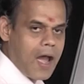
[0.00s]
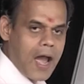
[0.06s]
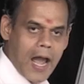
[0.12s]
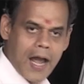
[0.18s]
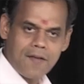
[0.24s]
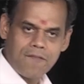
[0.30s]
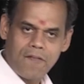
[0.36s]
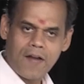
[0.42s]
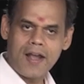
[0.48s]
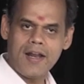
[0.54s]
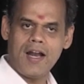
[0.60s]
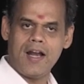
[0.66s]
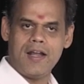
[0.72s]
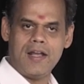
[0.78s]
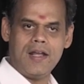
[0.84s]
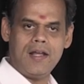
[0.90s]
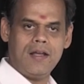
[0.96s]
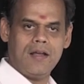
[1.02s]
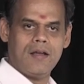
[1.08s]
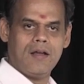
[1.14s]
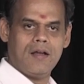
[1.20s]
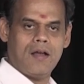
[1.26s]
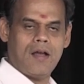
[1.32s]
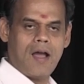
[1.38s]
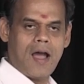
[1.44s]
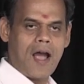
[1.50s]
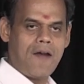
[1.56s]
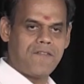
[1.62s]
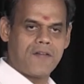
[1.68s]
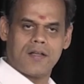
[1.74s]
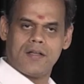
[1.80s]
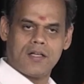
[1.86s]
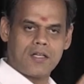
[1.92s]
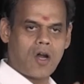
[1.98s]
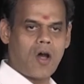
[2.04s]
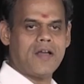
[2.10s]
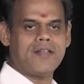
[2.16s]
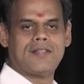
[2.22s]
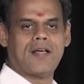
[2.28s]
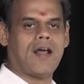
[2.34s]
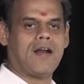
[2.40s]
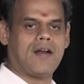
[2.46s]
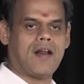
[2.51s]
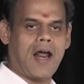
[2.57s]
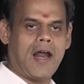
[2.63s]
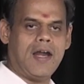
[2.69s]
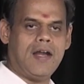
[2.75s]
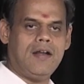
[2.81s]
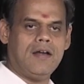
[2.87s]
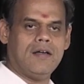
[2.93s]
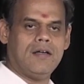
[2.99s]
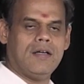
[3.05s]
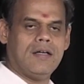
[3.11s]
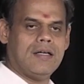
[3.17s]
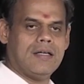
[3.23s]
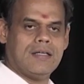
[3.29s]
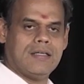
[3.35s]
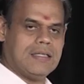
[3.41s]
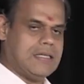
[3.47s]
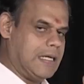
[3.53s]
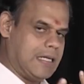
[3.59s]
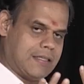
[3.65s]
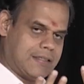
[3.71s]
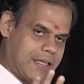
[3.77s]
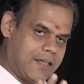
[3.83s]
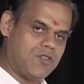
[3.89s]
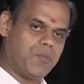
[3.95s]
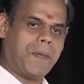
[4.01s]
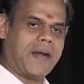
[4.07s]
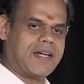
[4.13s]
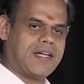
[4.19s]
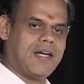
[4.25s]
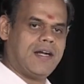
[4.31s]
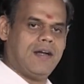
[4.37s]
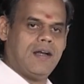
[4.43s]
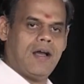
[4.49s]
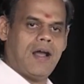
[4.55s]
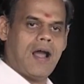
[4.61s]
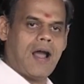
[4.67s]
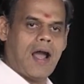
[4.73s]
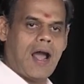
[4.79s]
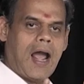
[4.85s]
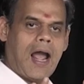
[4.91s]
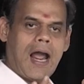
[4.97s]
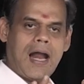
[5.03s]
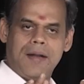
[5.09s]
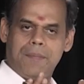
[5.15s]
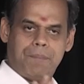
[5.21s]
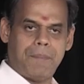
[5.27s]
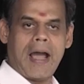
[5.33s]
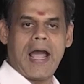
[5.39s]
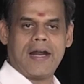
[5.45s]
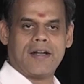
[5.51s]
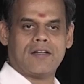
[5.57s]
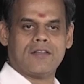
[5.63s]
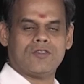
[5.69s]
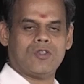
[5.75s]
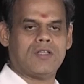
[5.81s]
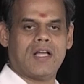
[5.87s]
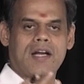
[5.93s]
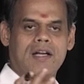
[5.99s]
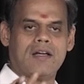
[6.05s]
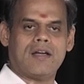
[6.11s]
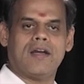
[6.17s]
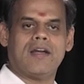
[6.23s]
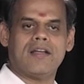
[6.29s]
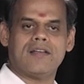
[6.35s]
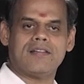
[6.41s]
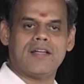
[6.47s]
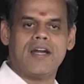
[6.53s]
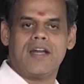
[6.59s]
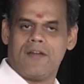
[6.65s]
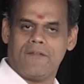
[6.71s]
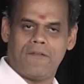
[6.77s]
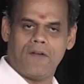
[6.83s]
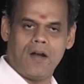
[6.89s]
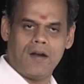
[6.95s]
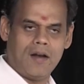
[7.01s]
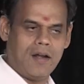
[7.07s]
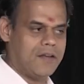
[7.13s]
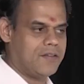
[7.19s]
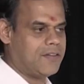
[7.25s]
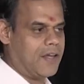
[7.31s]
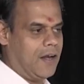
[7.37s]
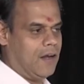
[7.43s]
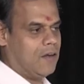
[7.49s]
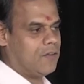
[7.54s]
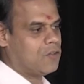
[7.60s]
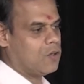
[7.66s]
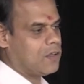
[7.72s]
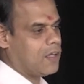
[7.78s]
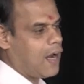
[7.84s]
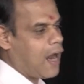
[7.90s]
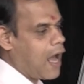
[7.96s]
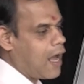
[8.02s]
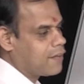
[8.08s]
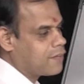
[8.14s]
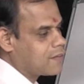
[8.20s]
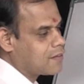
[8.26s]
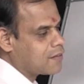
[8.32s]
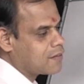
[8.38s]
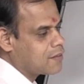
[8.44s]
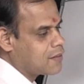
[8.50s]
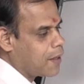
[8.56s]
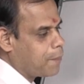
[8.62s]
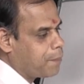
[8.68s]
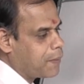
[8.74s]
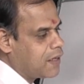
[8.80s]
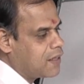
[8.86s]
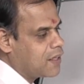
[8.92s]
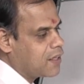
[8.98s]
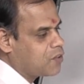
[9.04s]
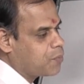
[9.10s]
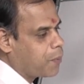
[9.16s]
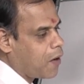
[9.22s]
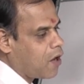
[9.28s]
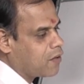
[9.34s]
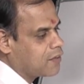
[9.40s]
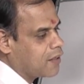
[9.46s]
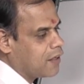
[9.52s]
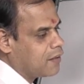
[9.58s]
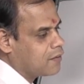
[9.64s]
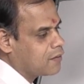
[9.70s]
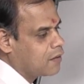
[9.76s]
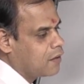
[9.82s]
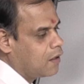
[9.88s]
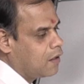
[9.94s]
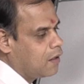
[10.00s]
and finally, after the toys are dried, it is inspected and packed so that it is ready for sale. So, the last step in this process,